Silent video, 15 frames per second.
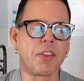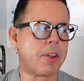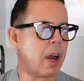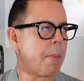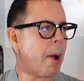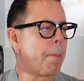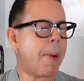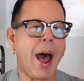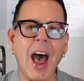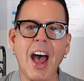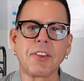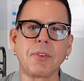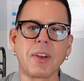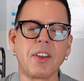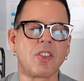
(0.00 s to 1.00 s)
it's all about
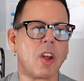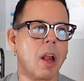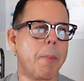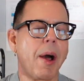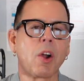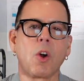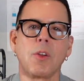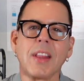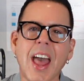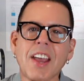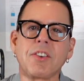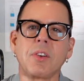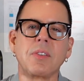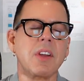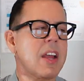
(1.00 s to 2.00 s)
passion, it's all about
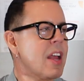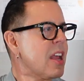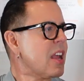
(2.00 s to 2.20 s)
connection,